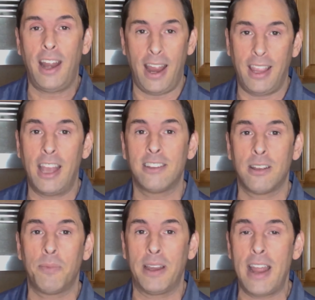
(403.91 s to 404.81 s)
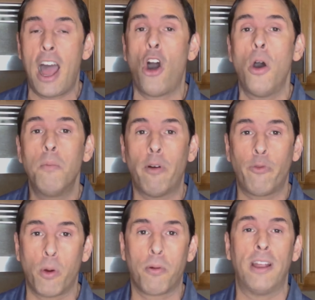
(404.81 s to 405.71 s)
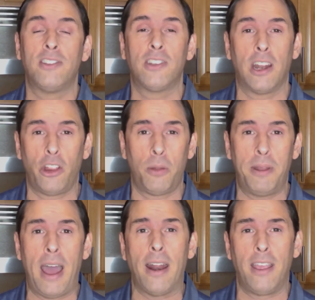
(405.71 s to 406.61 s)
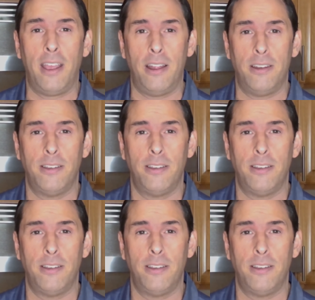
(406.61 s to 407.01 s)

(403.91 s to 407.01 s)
and get something now before prices get a little bit out of hand.